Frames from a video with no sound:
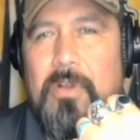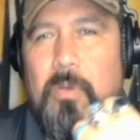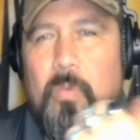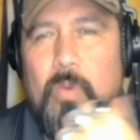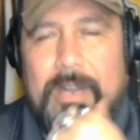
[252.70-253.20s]

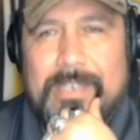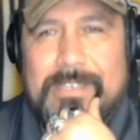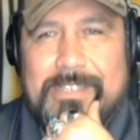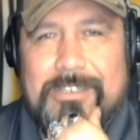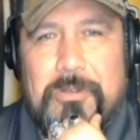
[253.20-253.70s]
what a
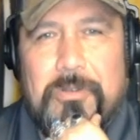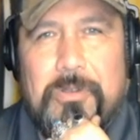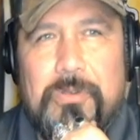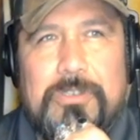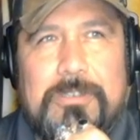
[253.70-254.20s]
snow
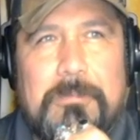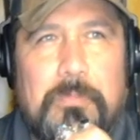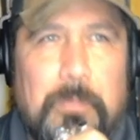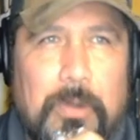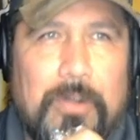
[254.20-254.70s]
goose
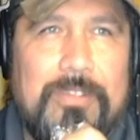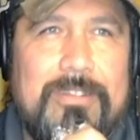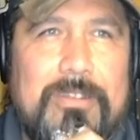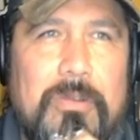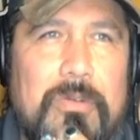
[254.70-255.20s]
birth
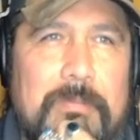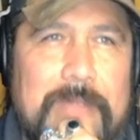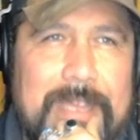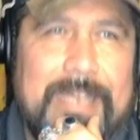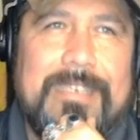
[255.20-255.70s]
totem
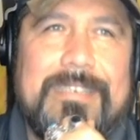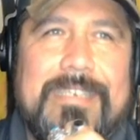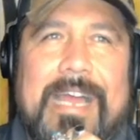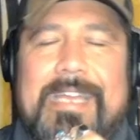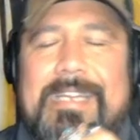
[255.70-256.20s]
is.
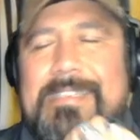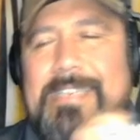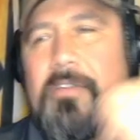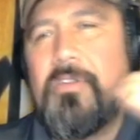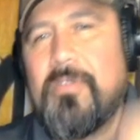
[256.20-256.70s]
I can
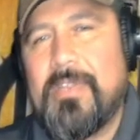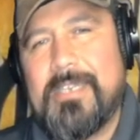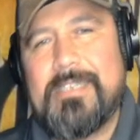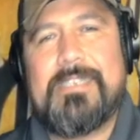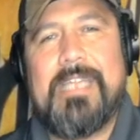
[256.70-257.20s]
tell you
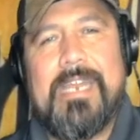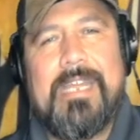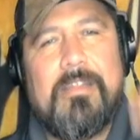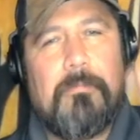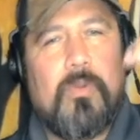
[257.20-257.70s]
this, that
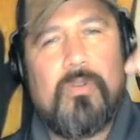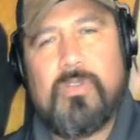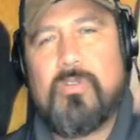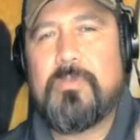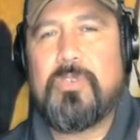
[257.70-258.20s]
in the birth
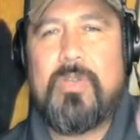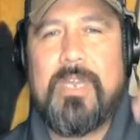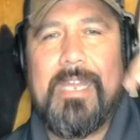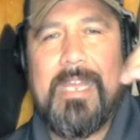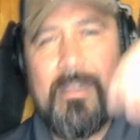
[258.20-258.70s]
totems you
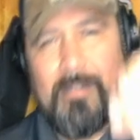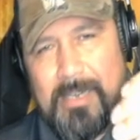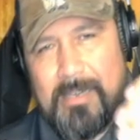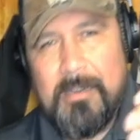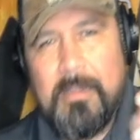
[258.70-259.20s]
get a
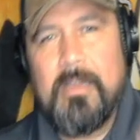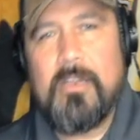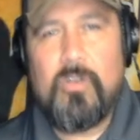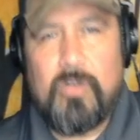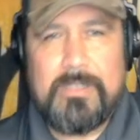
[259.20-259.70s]
healing
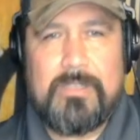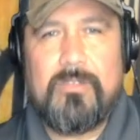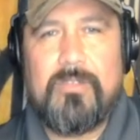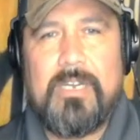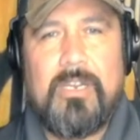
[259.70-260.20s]

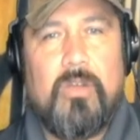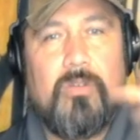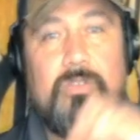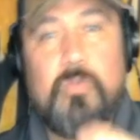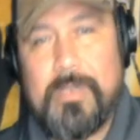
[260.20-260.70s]
crystal that
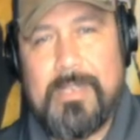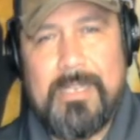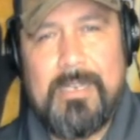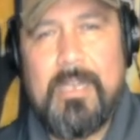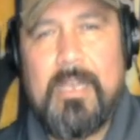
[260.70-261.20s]
goes with
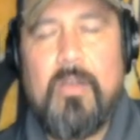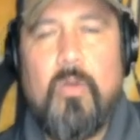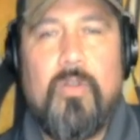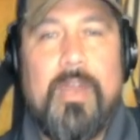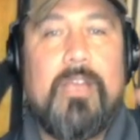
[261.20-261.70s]
it,
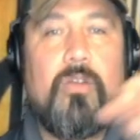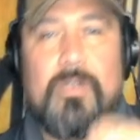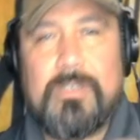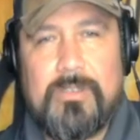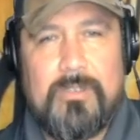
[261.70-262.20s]
or a
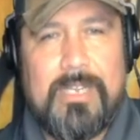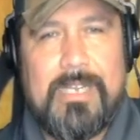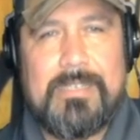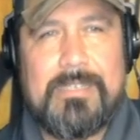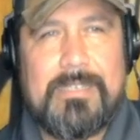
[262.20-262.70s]
crystal that
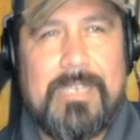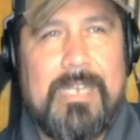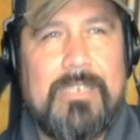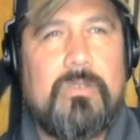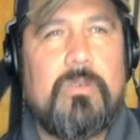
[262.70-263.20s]
gets
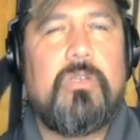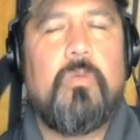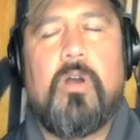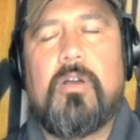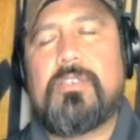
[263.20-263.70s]
assigned to it.
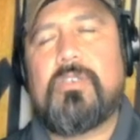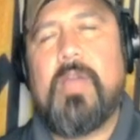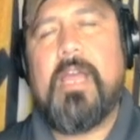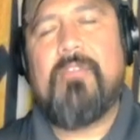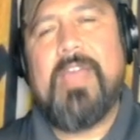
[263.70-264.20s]
You also
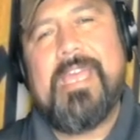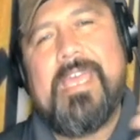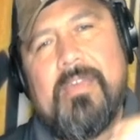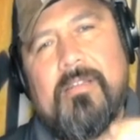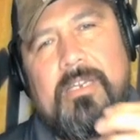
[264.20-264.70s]
have a
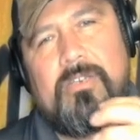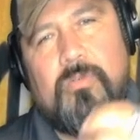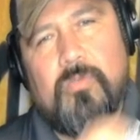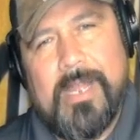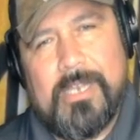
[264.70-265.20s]
healing
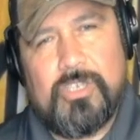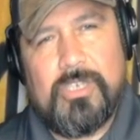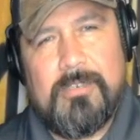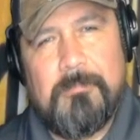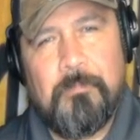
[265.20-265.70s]

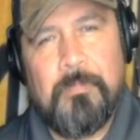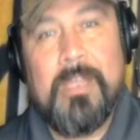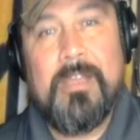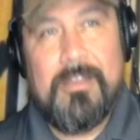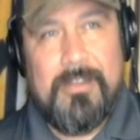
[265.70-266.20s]
direction,
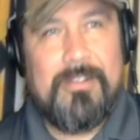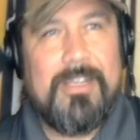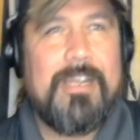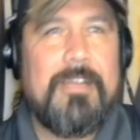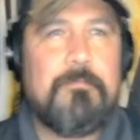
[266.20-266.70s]

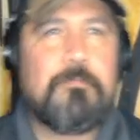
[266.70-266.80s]
okay,